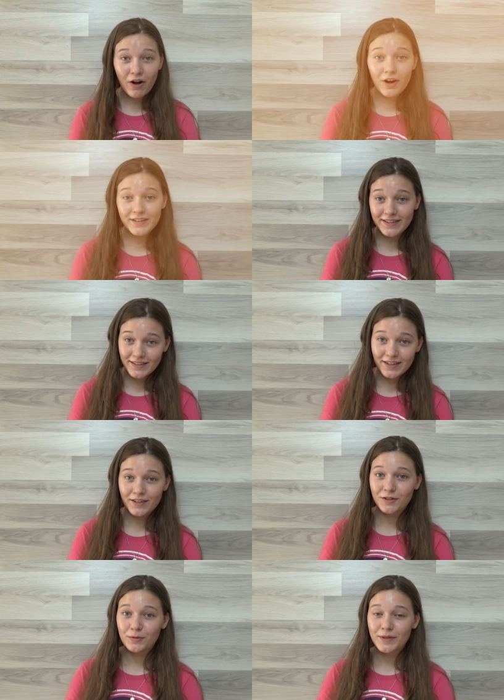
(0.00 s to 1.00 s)
art can
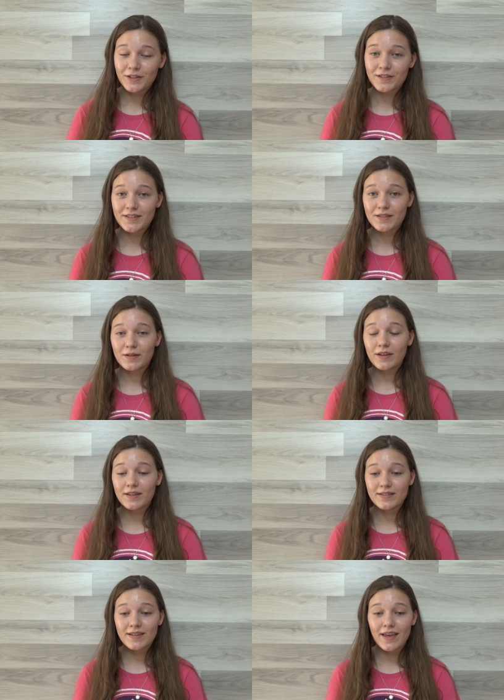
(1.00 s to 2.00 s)
heal because it
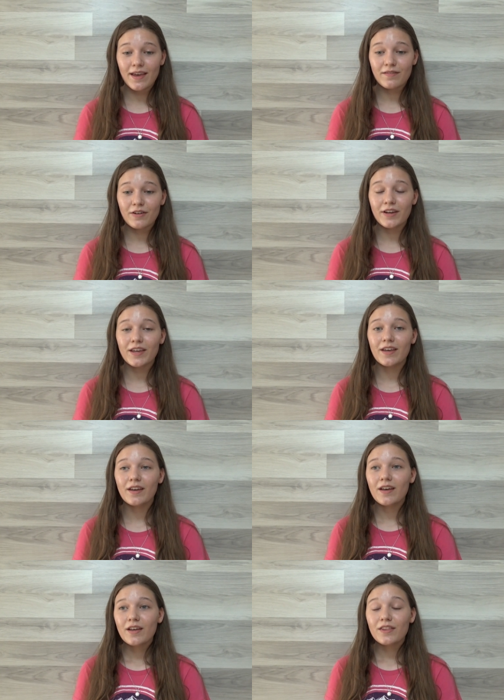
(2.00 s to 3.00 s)
is a very
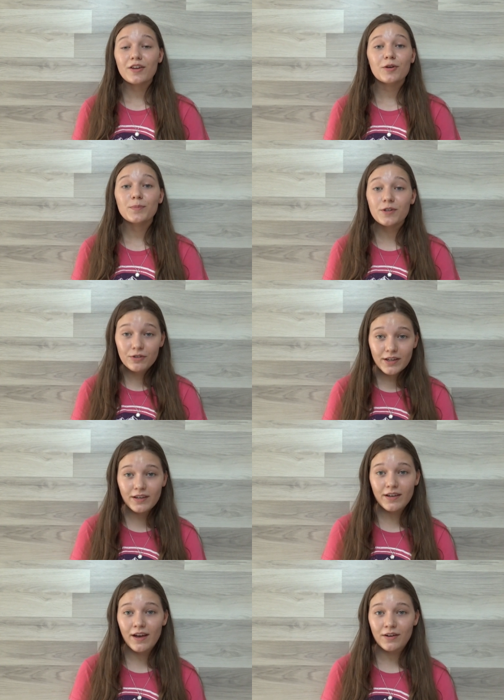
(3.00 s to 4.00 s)

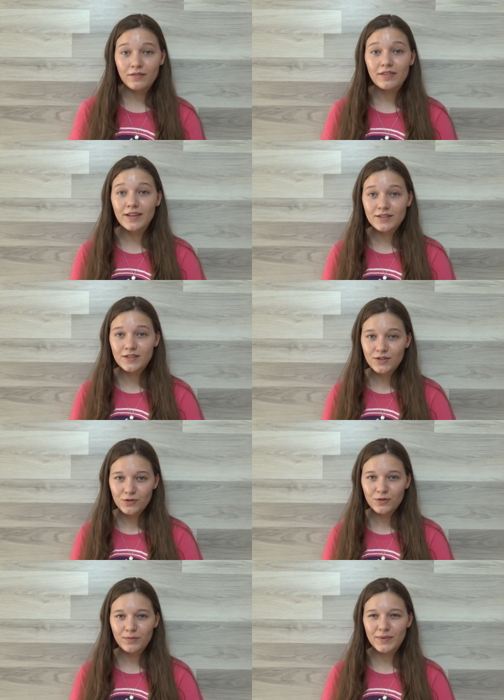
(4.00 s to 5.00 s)
therapeutic kind of thing to
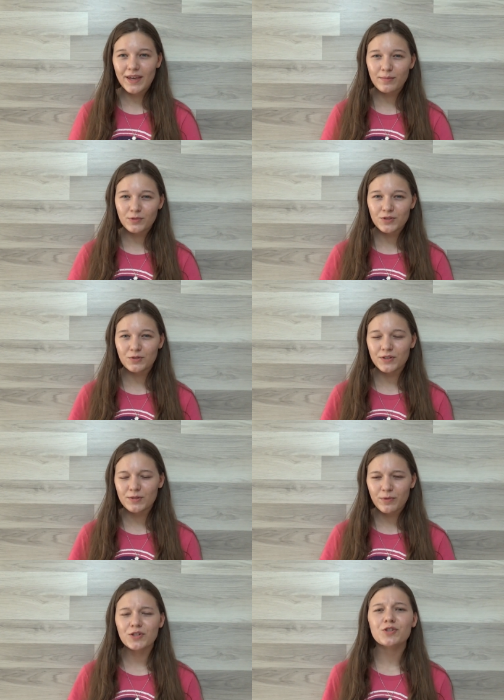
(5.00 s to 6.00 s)
do and be able to
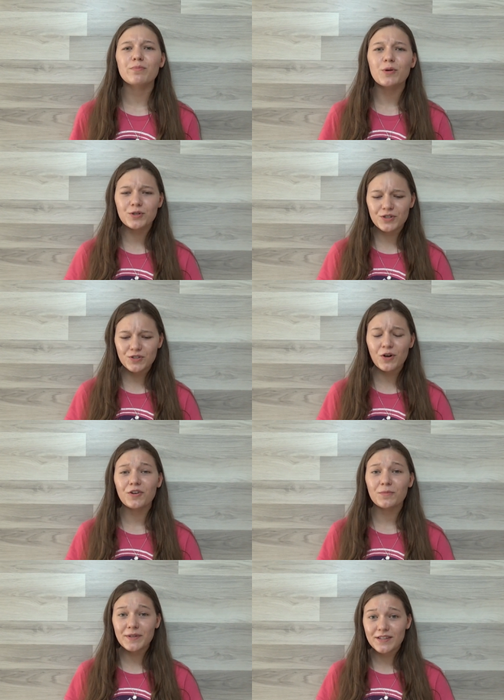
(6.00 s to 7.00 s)
express emotions
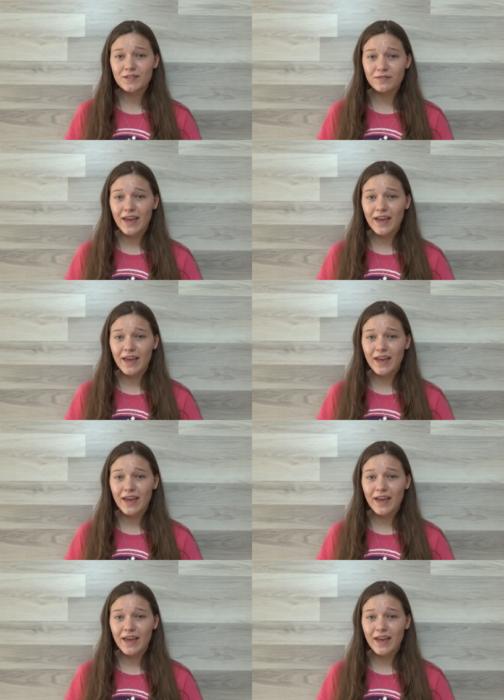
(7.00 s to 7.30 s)
on a piece of